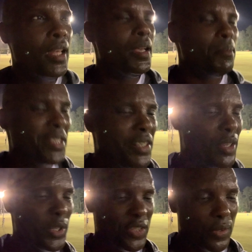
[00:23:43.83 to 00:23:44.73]
But you know,
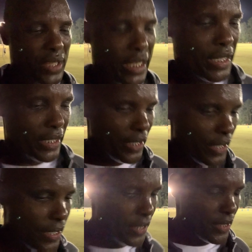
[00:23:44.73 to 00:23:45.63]
wishful thinking
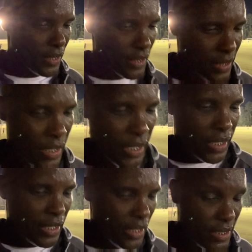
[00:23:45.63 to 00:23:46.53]

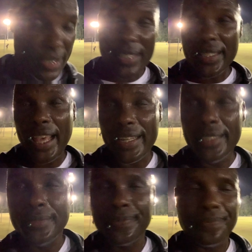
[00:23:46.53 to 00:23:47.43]
is just
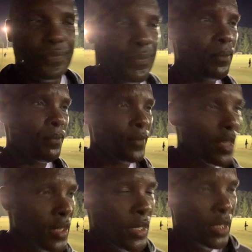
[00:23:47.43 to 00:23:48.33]
that.
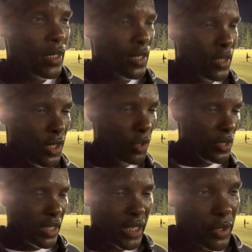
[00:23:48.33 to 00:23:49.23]
The
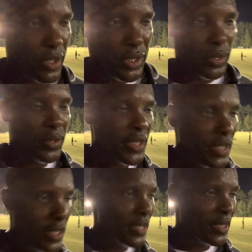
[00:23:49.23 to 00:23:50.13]
only thing you could do
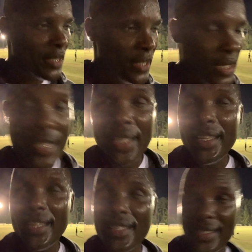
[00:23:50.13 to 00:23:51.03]

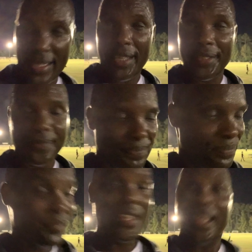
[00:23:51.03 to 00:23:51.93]
is say,
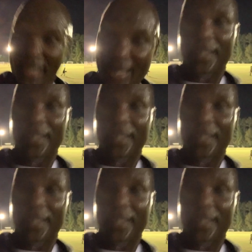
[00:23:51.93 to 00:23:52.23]
let's